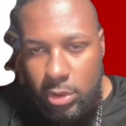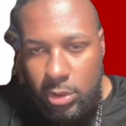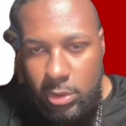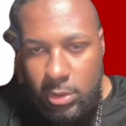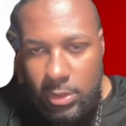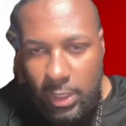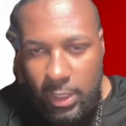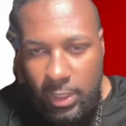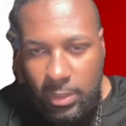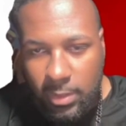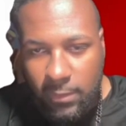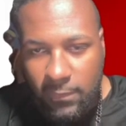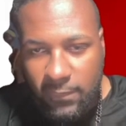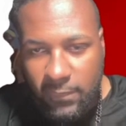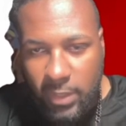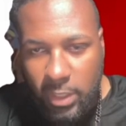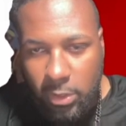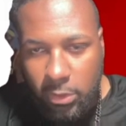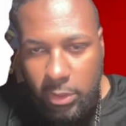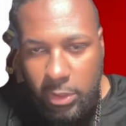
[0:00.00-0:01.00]
Taking the
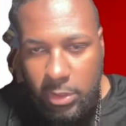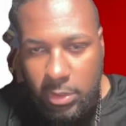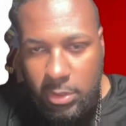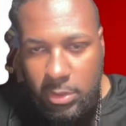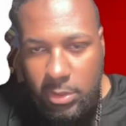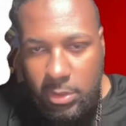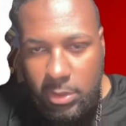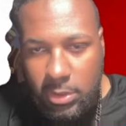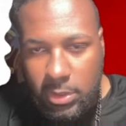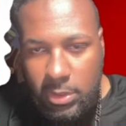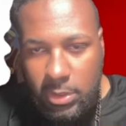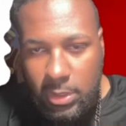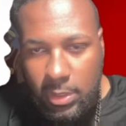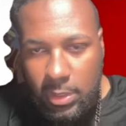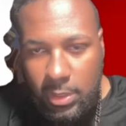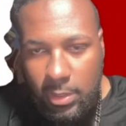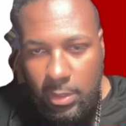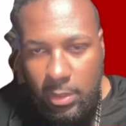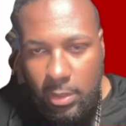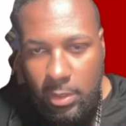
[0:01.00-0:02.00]
Falcons.
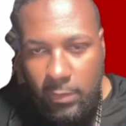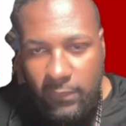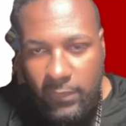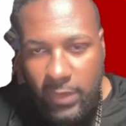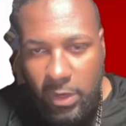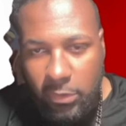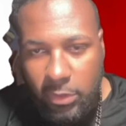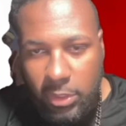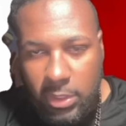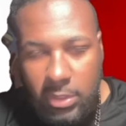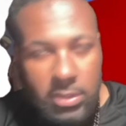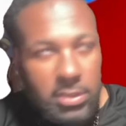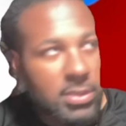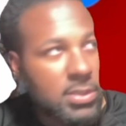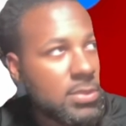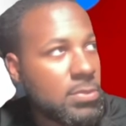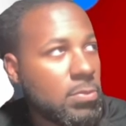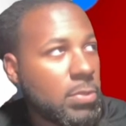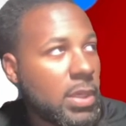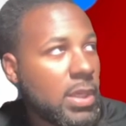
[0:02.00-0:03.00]

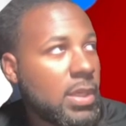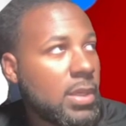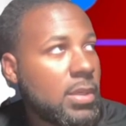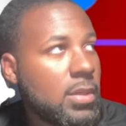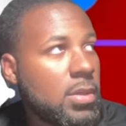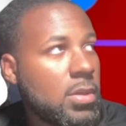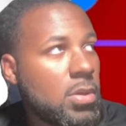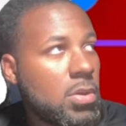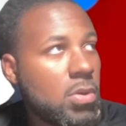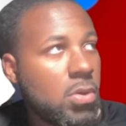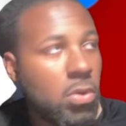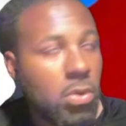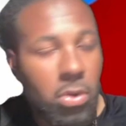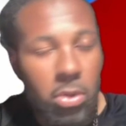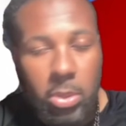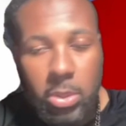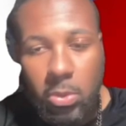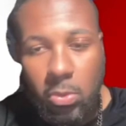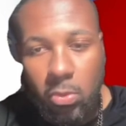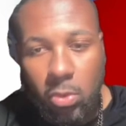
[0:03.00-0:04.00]
Falcons win
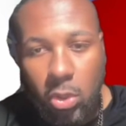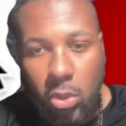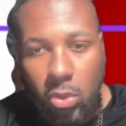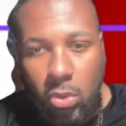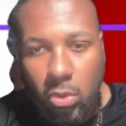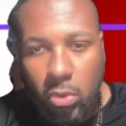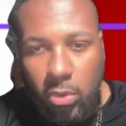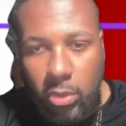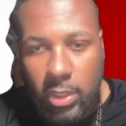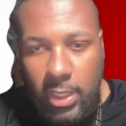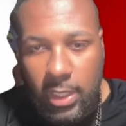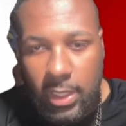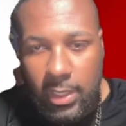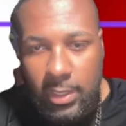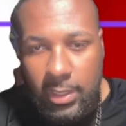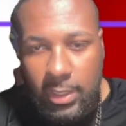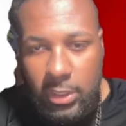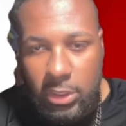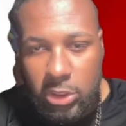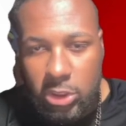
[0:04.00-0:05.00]
on the road in
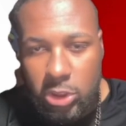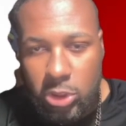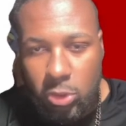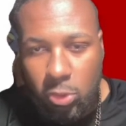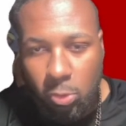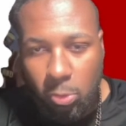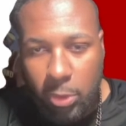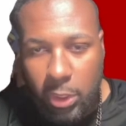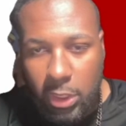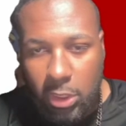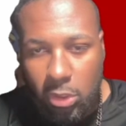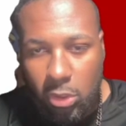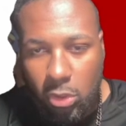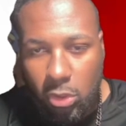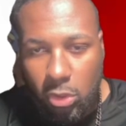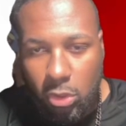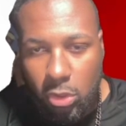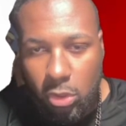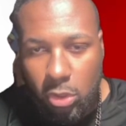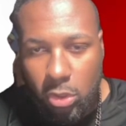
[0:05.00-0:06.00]
a
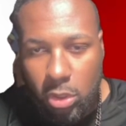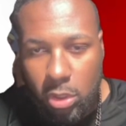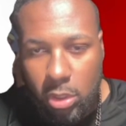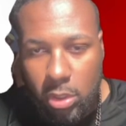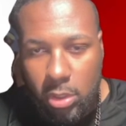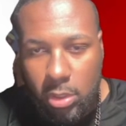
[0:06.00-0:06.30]
squeaker.